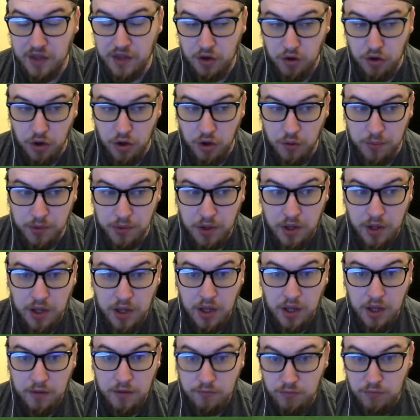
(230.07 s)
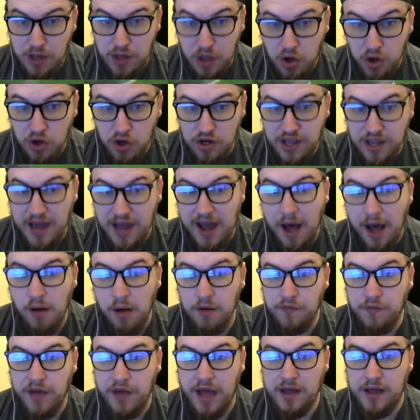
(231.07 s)
group, we could get
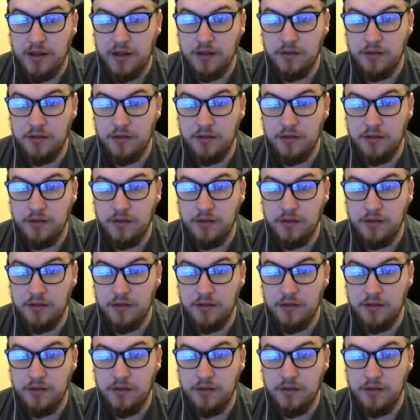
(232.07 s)
out of it.